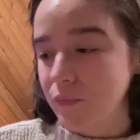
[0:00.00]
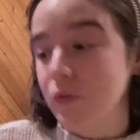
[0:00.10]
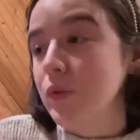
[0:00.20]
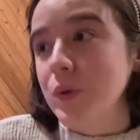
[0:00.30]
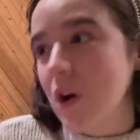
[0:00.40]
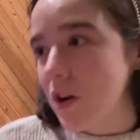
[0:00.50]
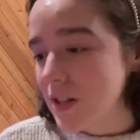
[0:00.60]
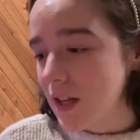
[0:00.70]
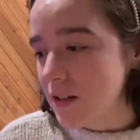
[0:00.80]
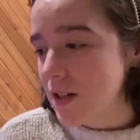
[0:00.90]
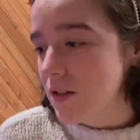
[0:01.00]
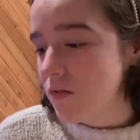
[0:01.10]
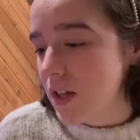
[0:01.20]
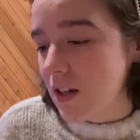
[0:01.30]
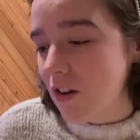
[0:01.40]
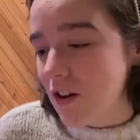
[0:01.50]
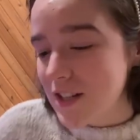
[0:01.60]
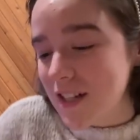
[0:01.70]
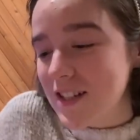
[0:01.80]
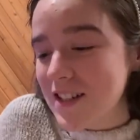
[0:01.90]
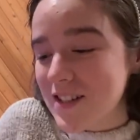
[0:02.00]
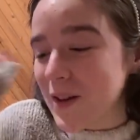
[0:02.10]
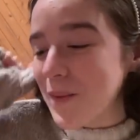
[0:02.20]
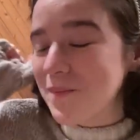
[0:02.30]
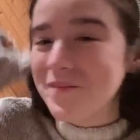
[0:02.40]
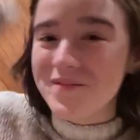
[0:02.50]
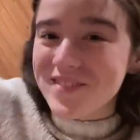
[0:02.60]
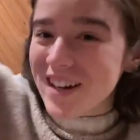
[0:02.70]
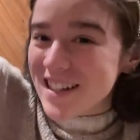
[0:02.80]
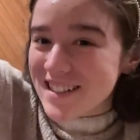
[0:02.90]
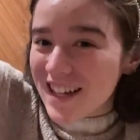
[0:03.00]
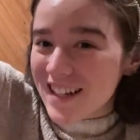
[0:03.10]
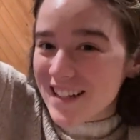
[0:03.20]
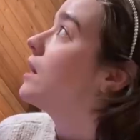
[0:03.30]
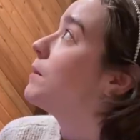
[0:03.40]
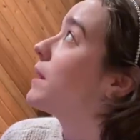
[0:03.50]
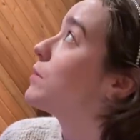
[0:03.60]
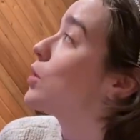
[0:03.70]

food content and vegan content so I'm very excited. But that was